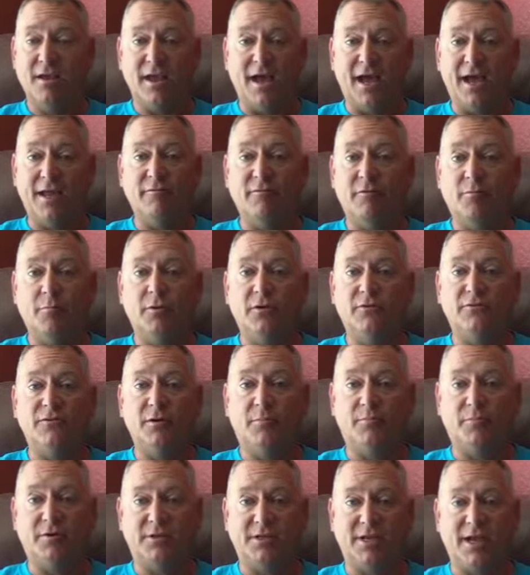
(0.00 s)
I'd removed
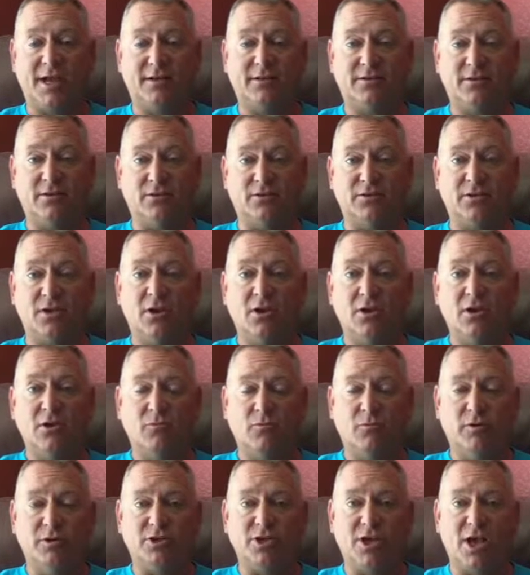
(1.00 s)
the protectors,
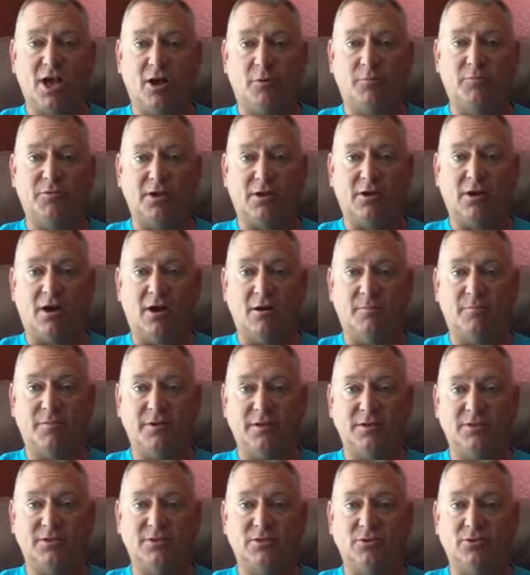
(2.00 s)
which helped the
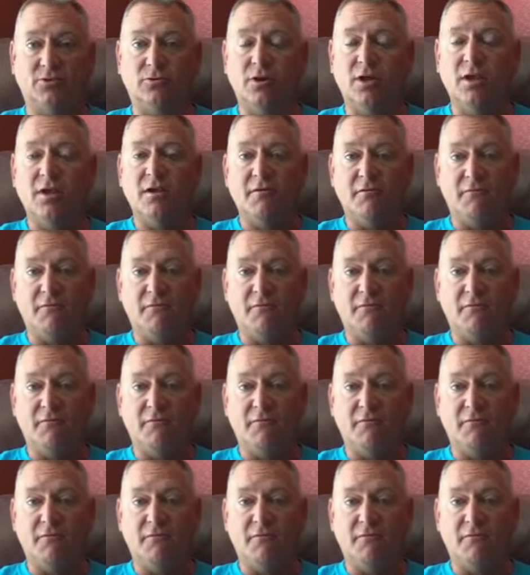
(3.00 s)
carpet to